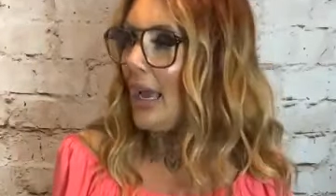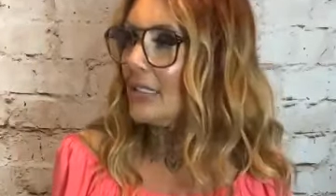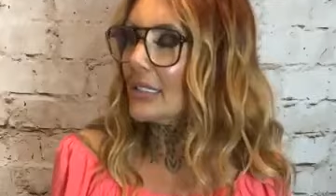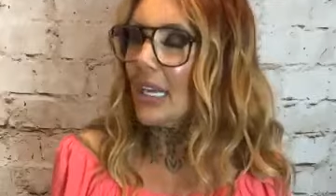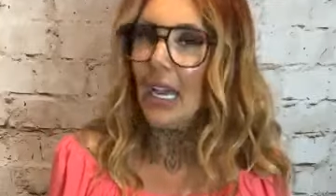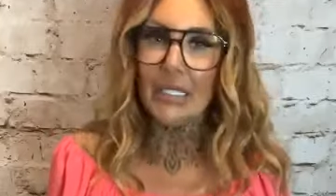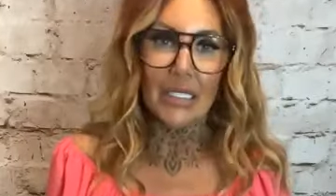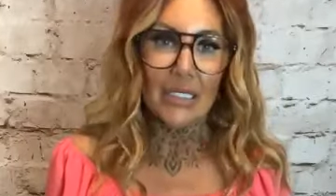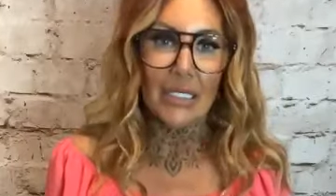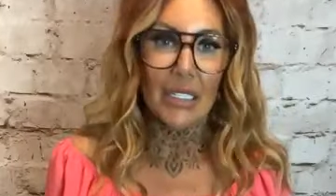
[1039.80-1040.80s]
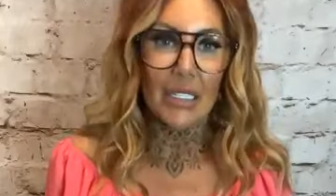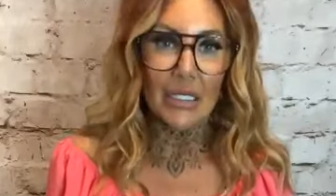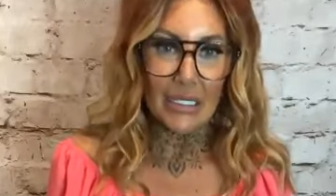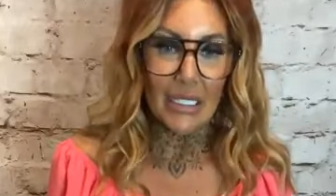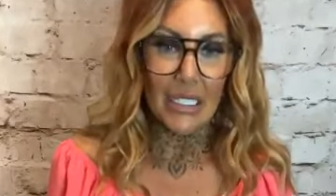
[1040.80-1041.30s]
And I said
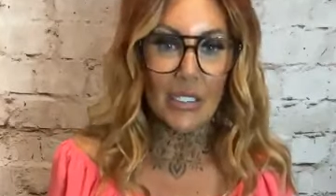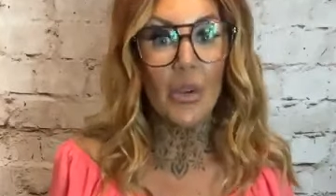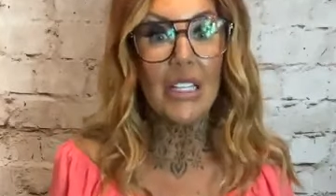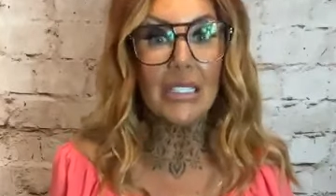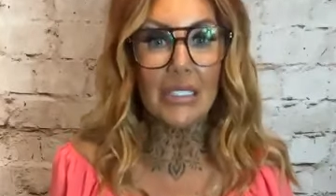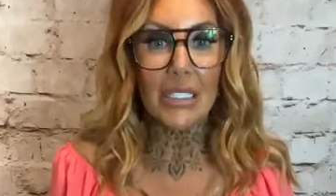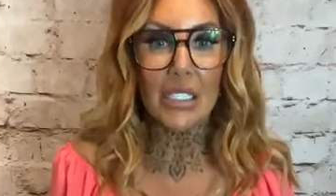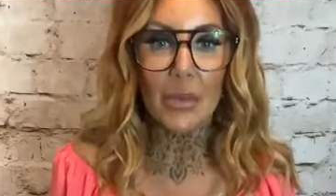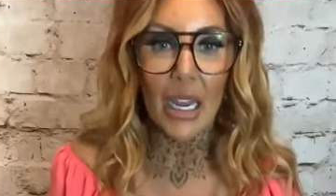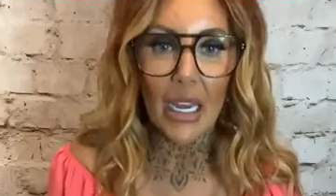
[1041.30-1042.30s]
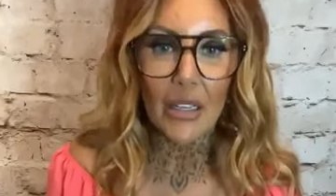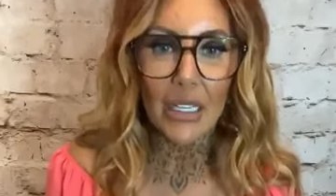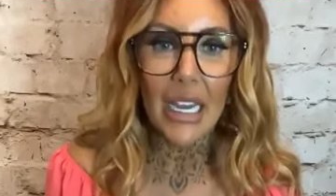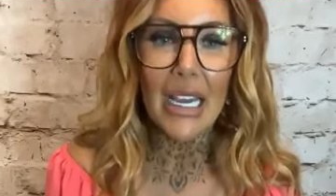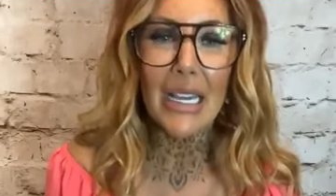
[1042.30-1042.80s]
to Lisa, well, Lisa said to me,
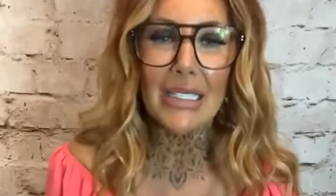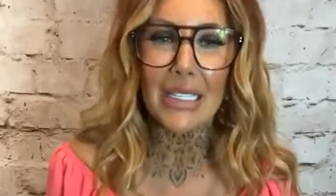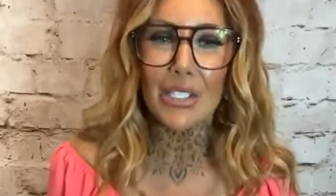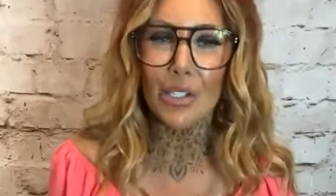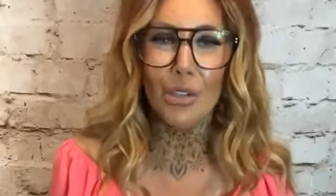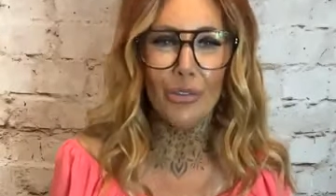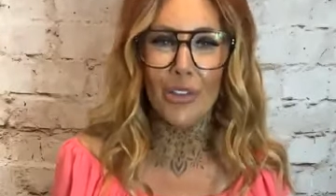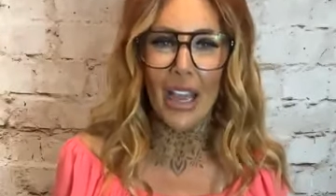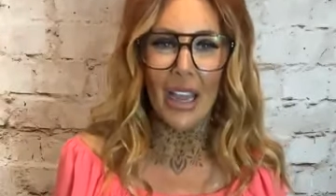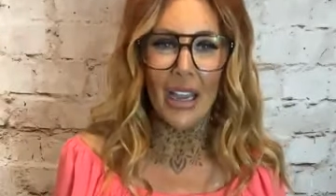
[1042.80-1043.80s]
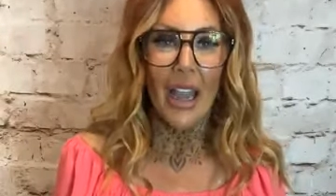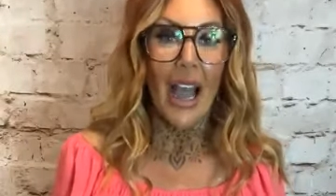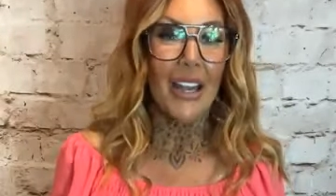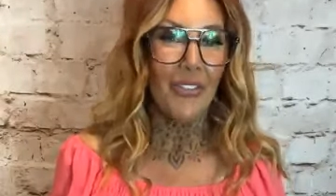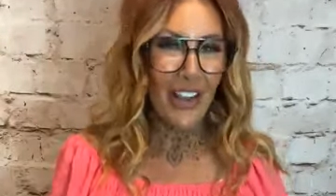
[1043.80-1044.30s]
it's lovely.
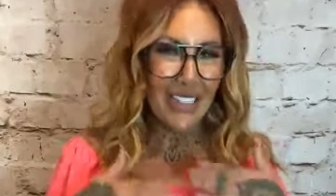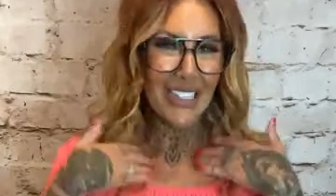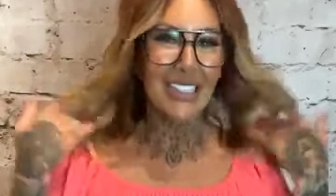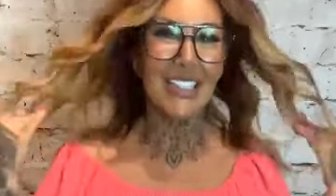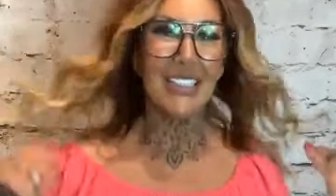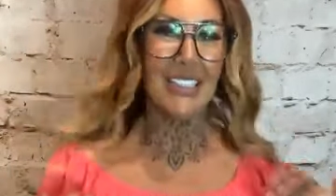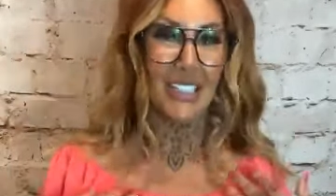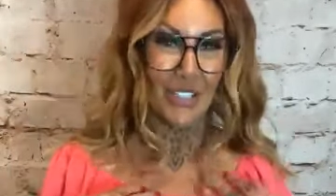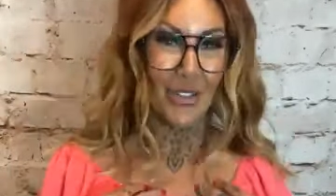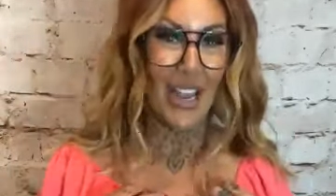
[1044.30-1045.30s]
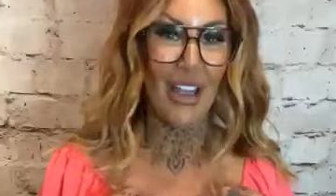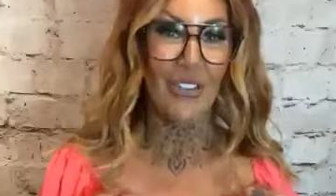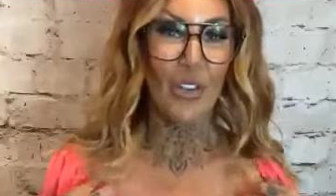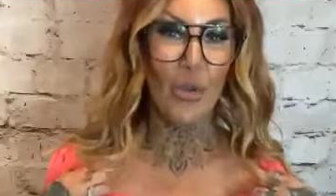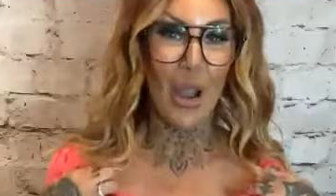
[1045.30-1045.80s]
And I fake tanned yesterday, so yeah, I
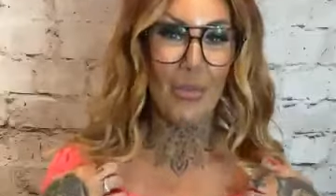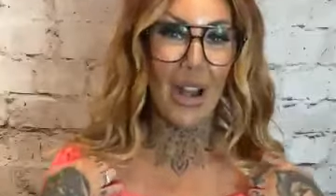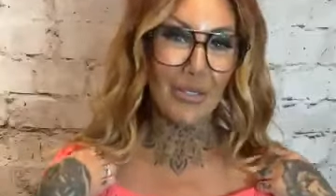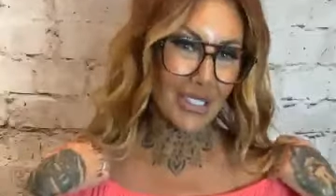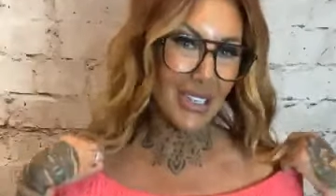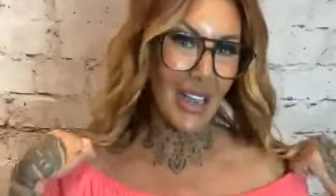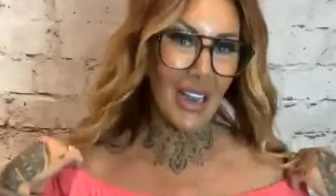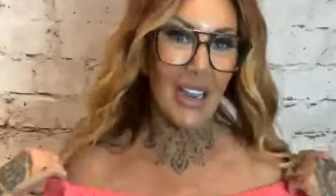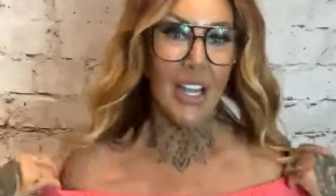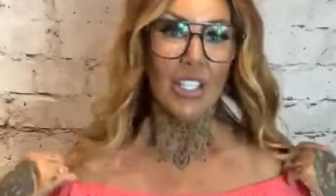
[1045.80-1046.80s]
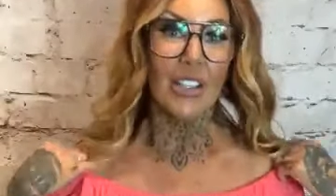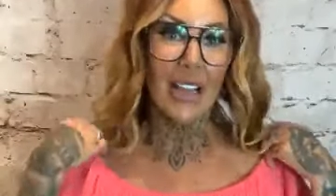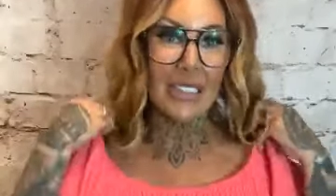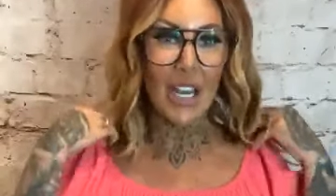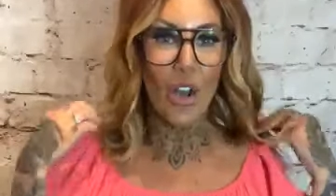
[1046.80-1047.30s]
feel quite brown tonight. So
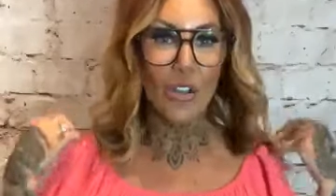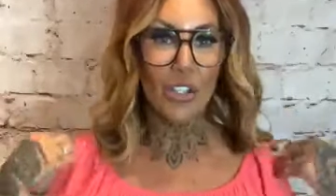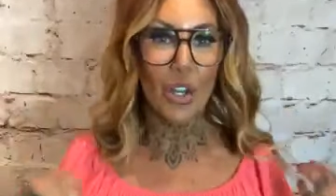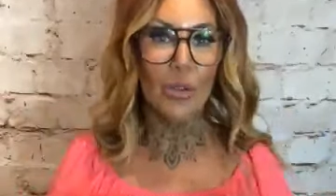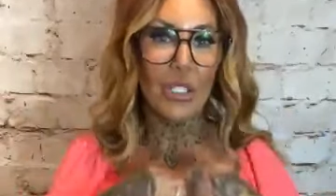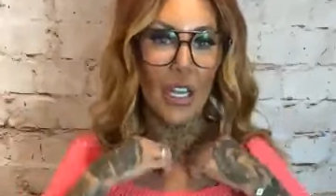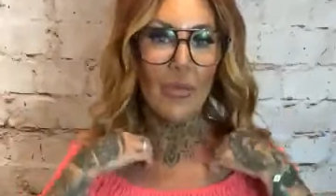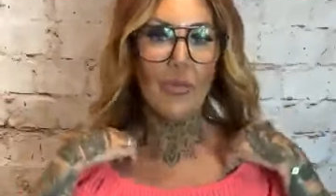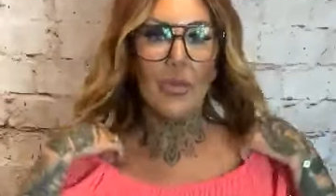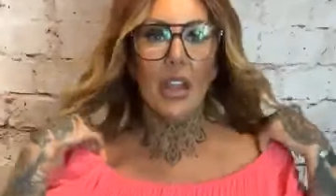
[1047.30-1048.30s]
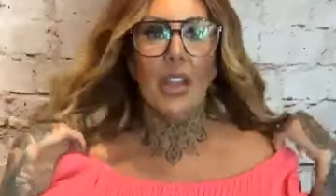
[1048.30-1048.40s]
that's it on the shoulder.